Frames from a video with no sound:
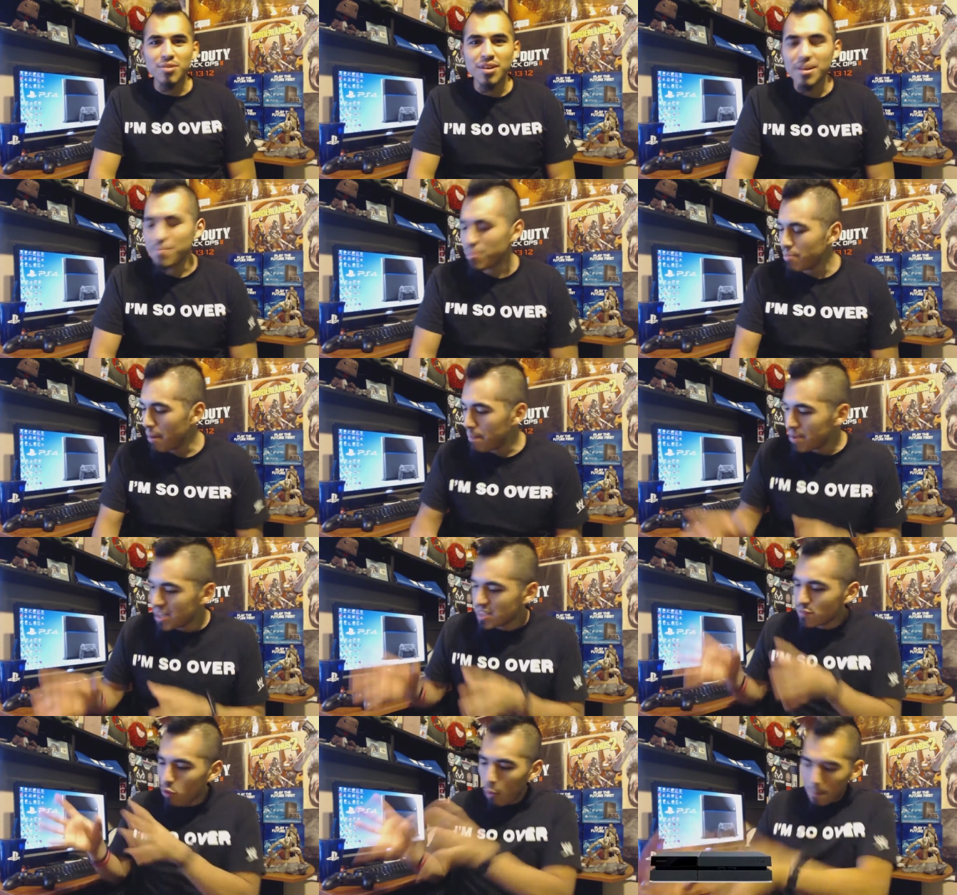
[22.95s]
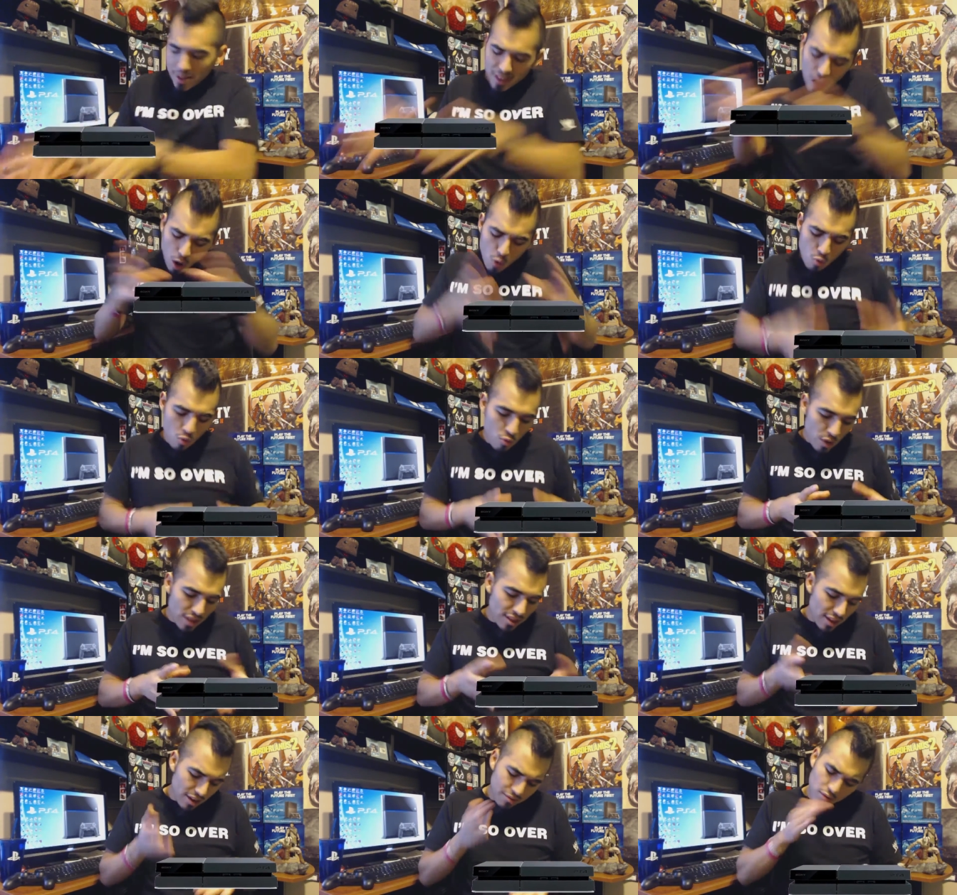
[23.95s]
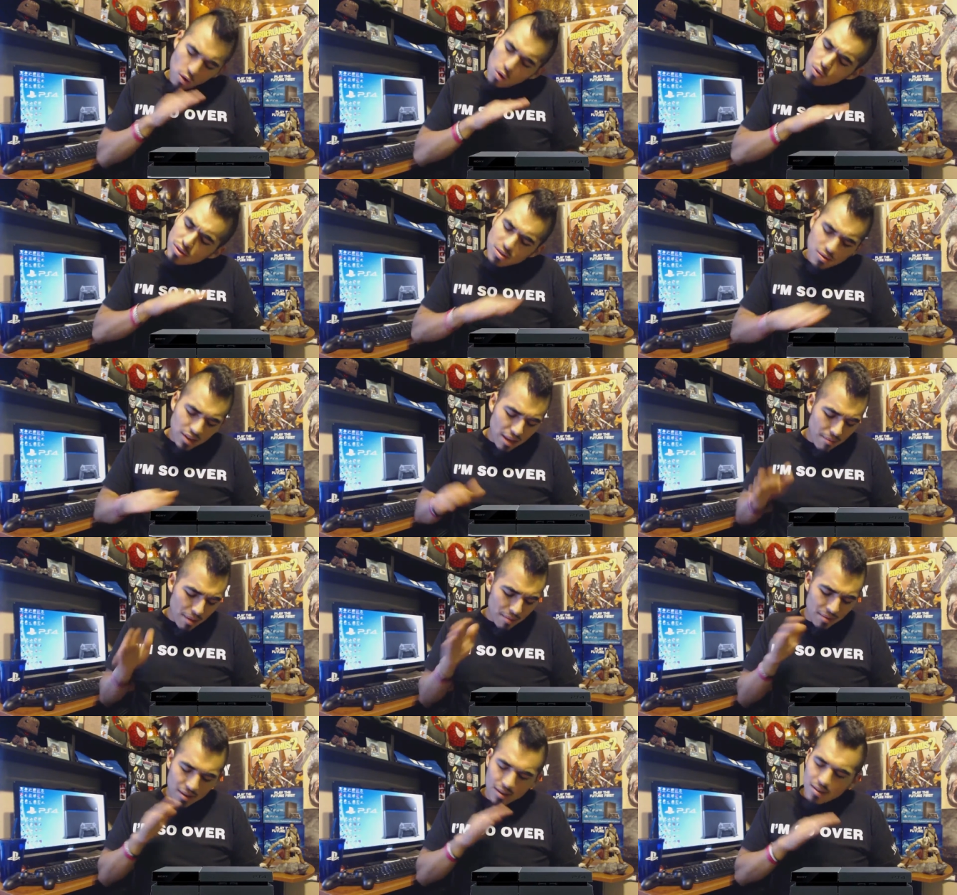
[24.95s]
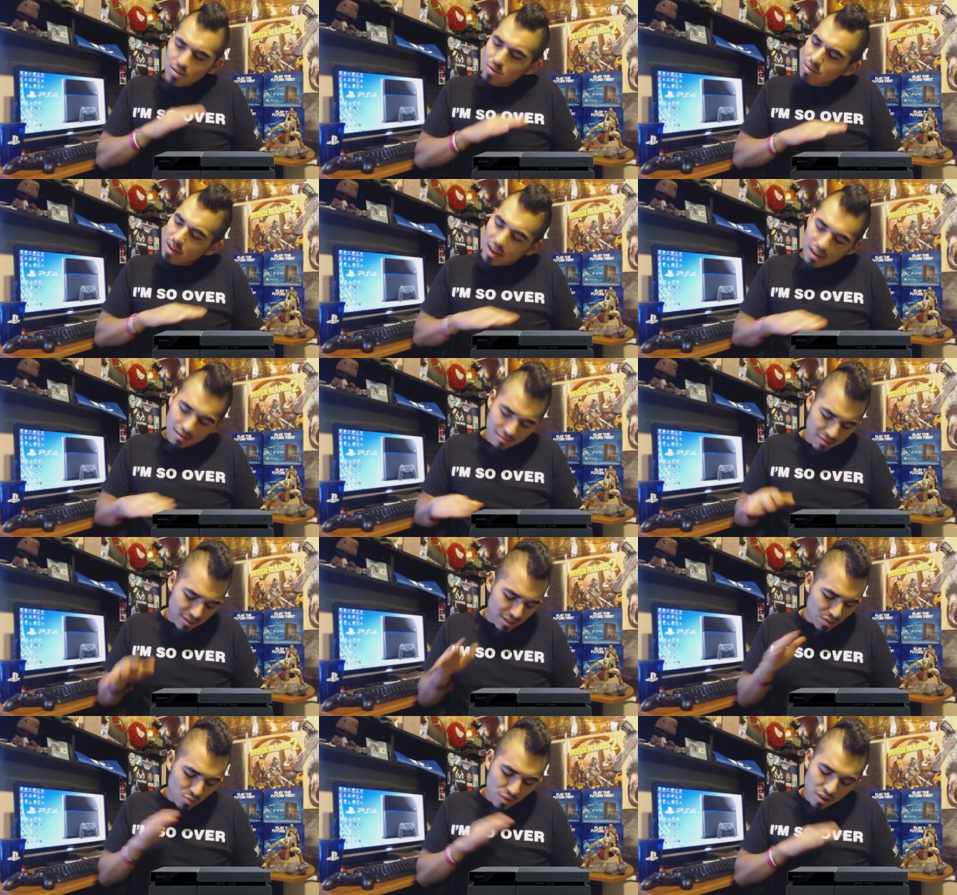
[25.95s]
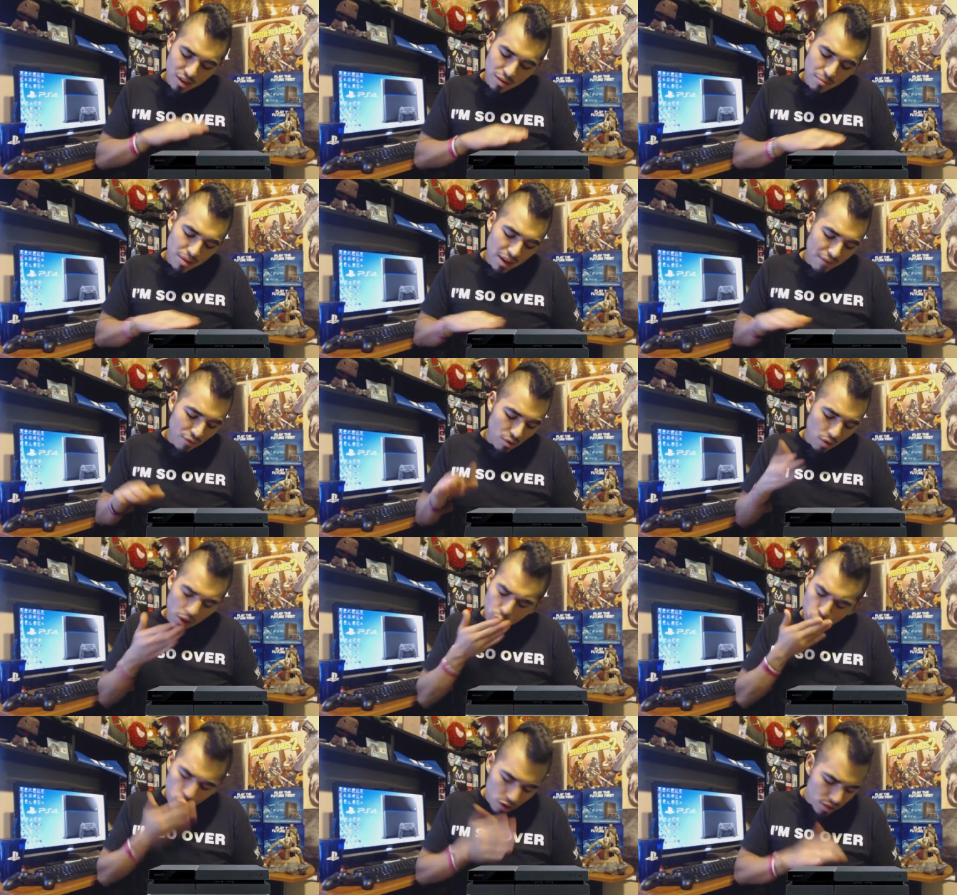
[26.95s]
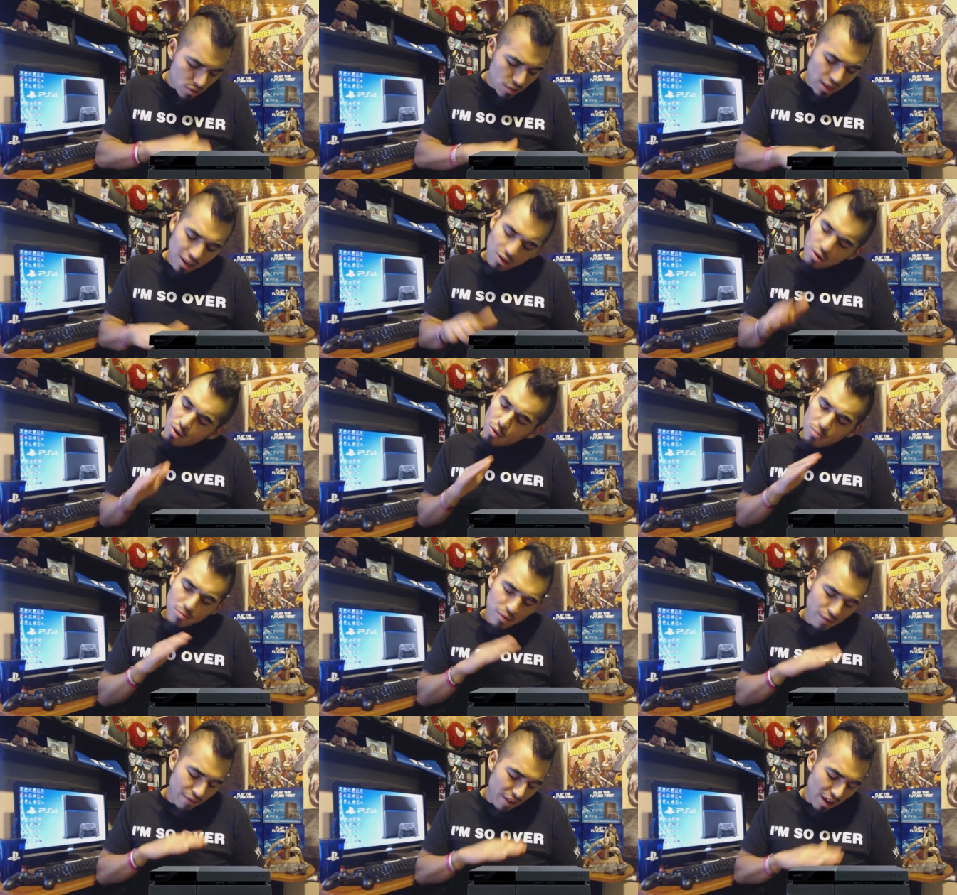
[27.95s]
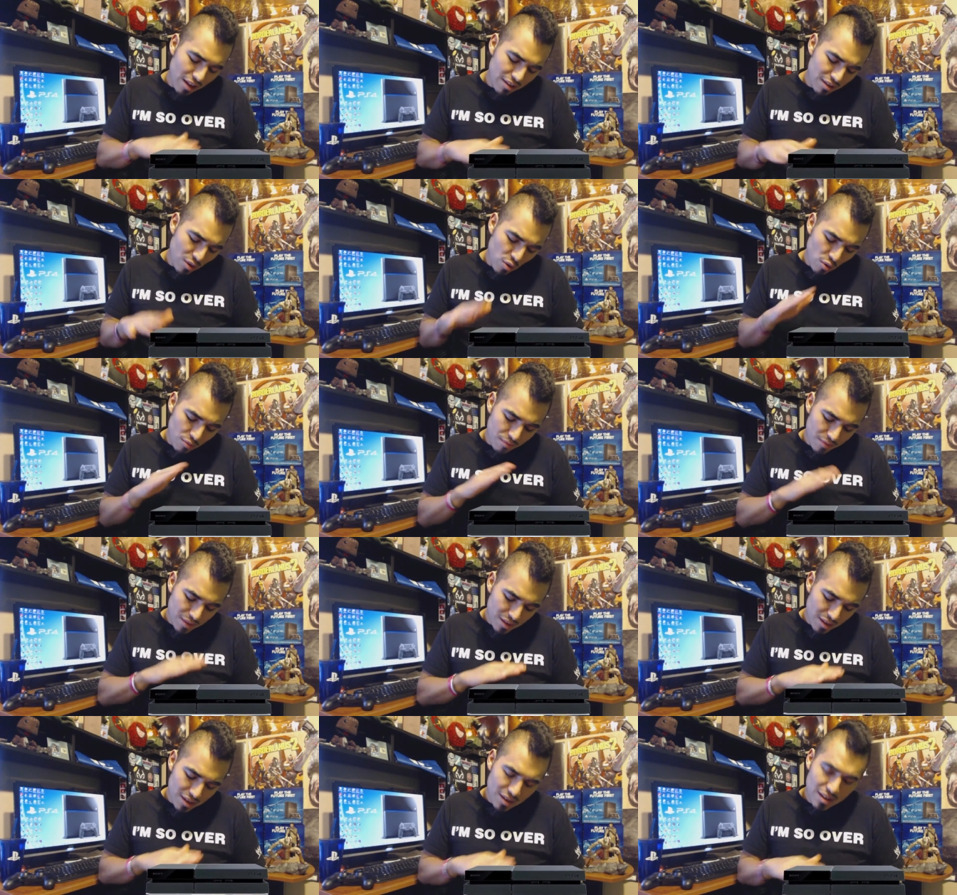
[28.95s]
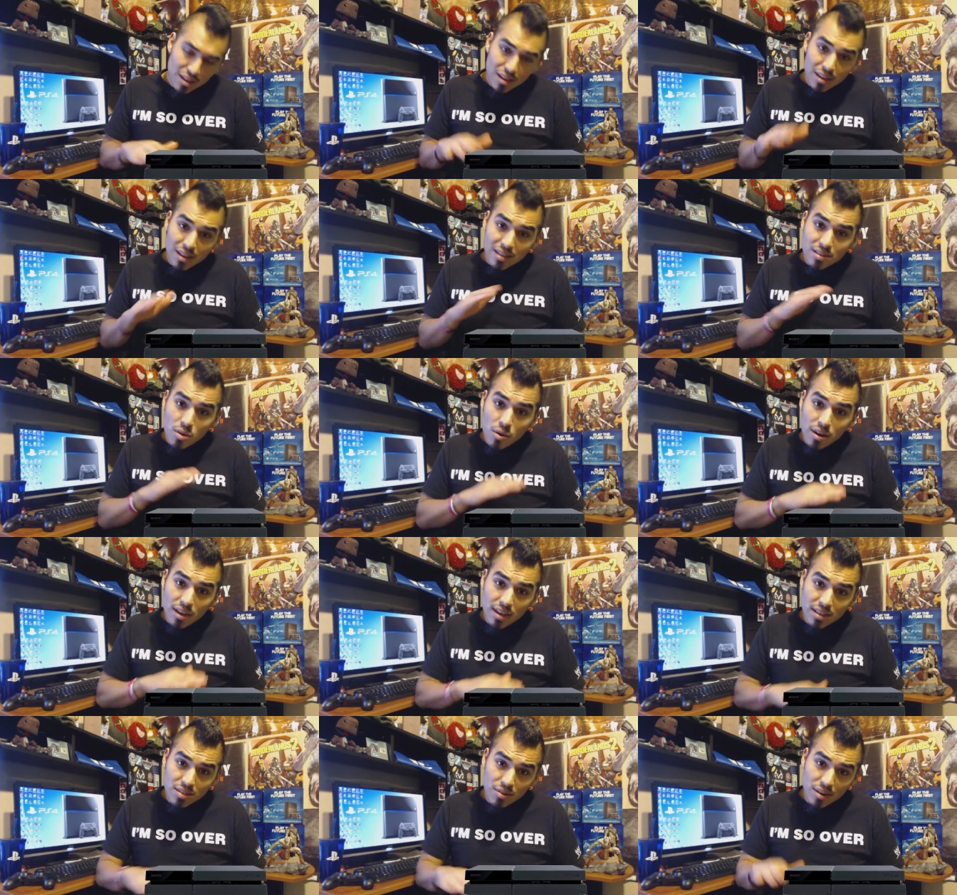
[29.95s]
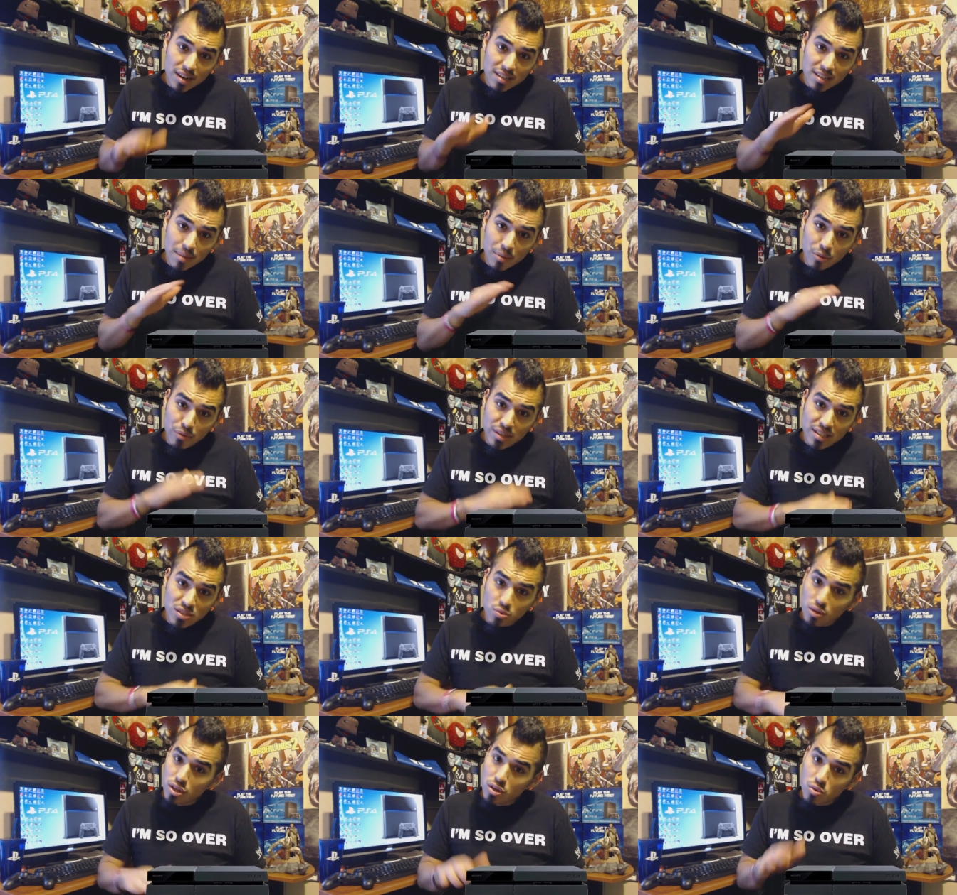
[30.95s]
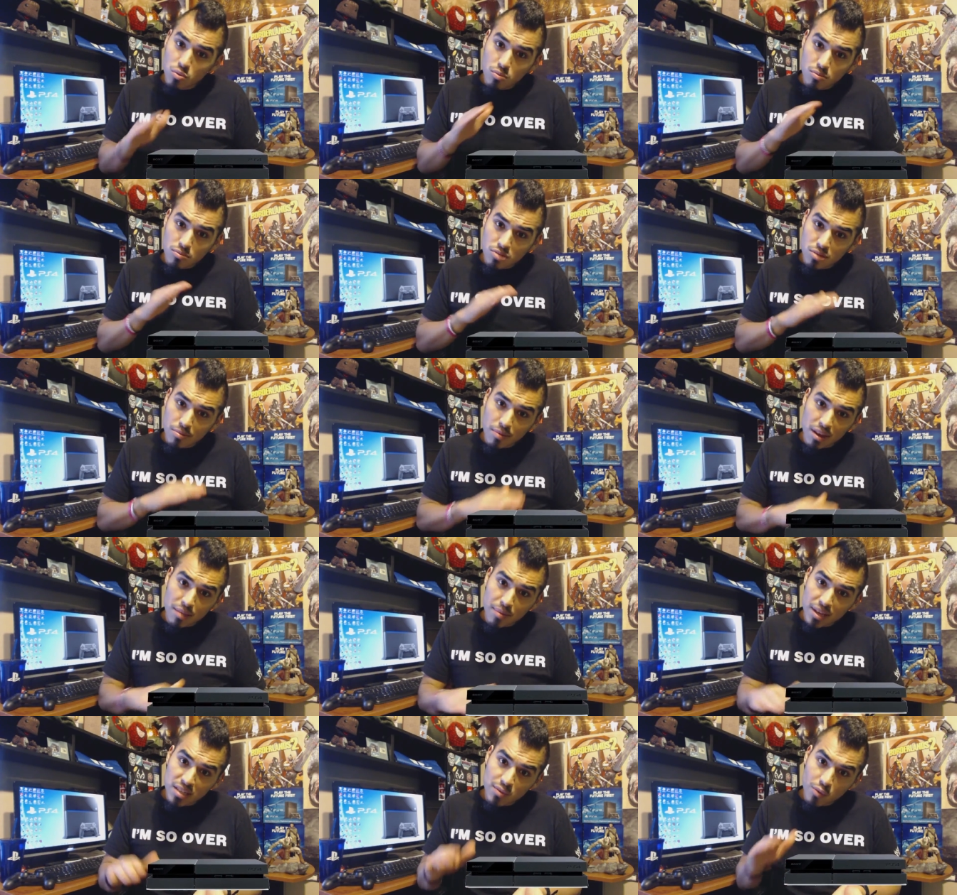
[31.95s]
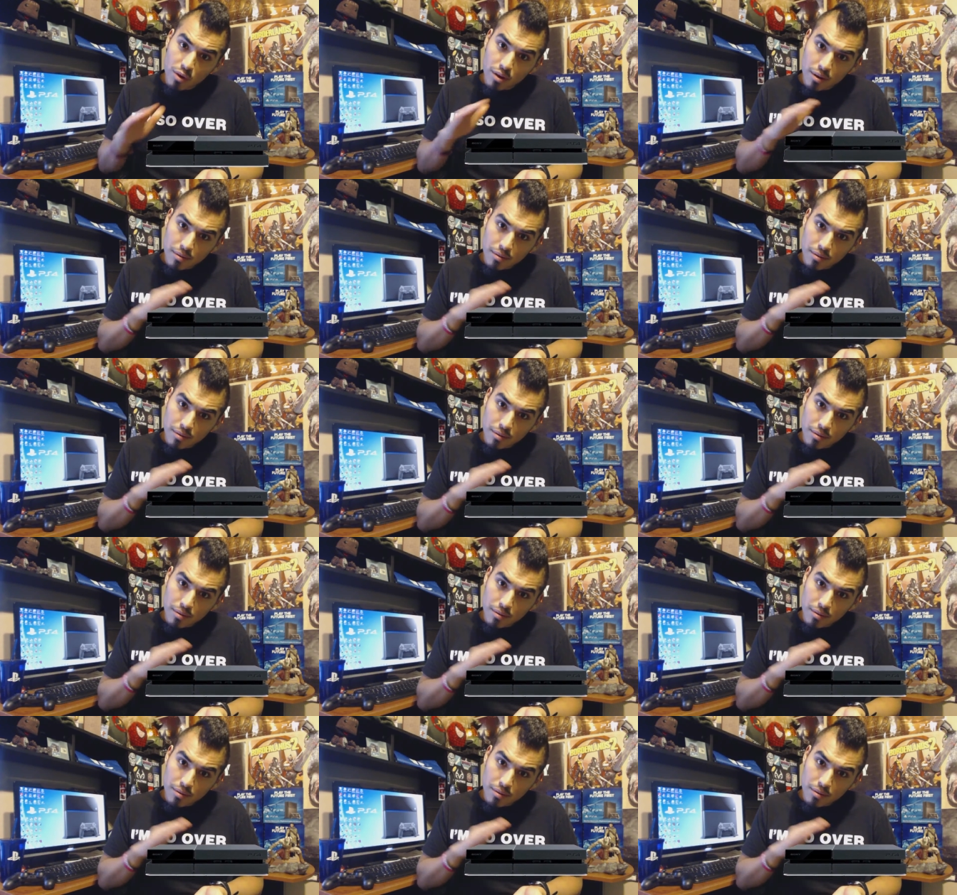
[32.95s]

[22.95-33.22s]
Put my PS4 but oh, right there. Oh, it's okay, baby. It's okay. This is where you're gonna be at for a while. It's okay. You're home. You're finally home let's go ahead and get into our next couple of reasons why you should be buying the PS4.